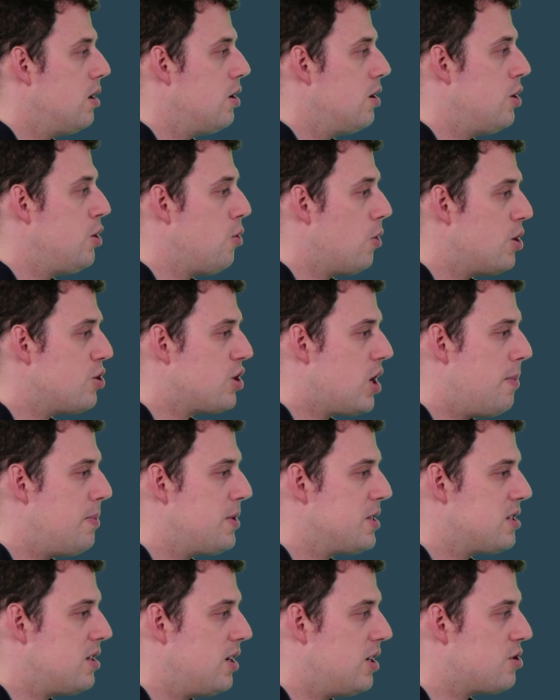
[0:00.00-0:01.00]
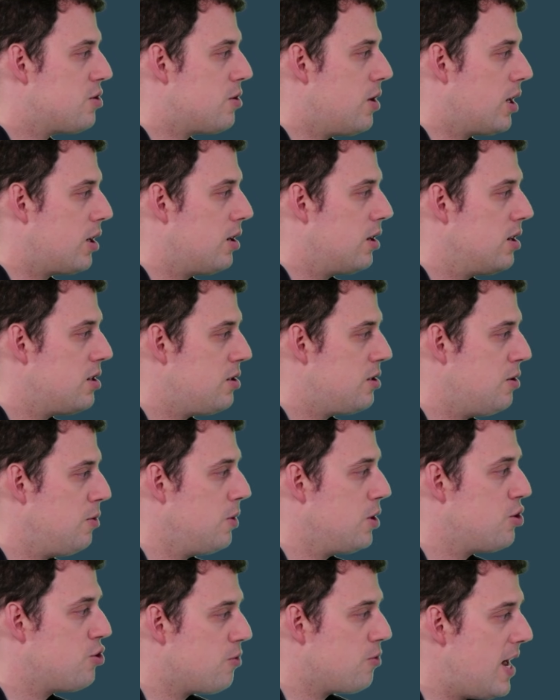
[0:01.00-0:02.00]
Your job as an instructor is to
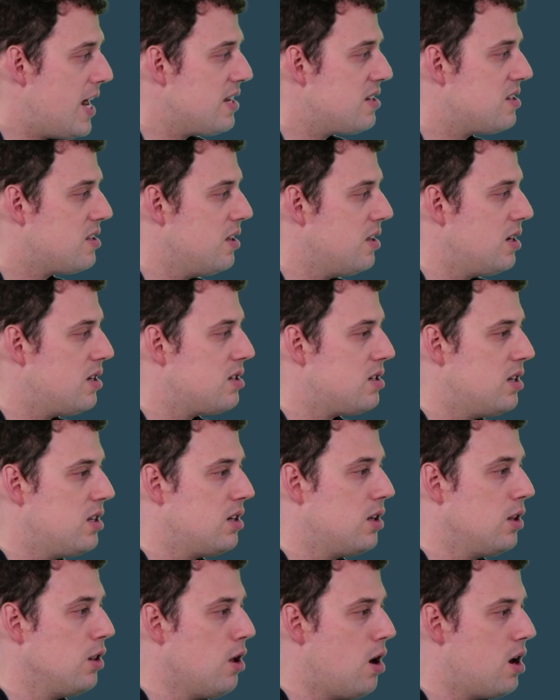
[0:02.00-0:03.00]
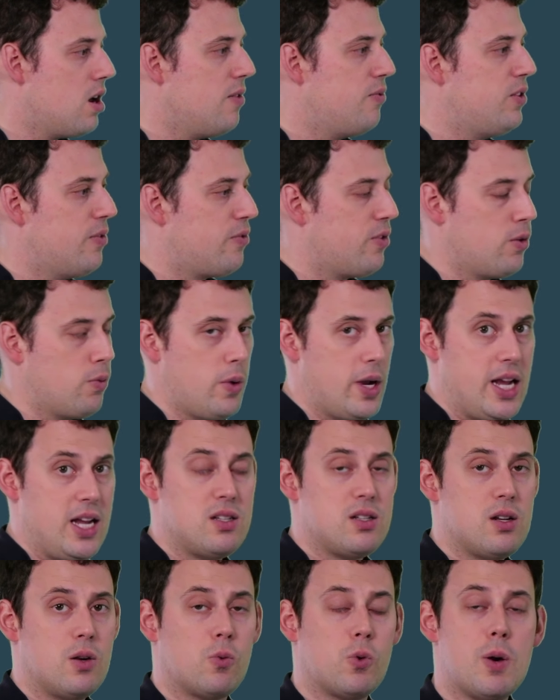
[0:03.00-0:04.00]
address this in a lot of different
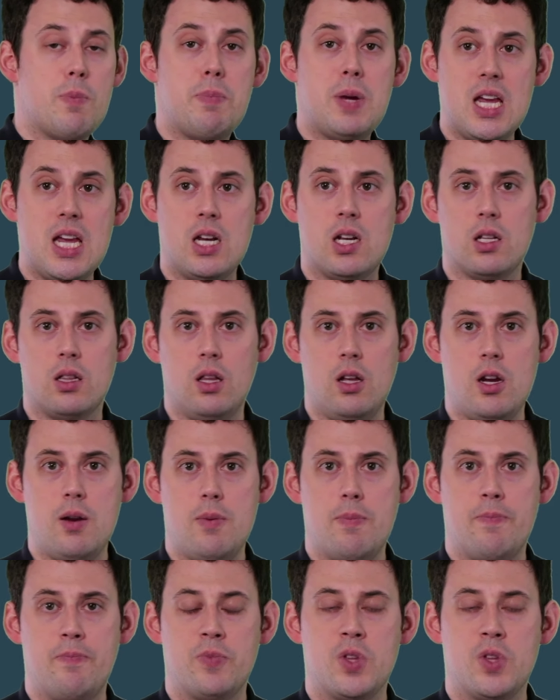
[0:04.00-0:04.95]
ways repeatedly.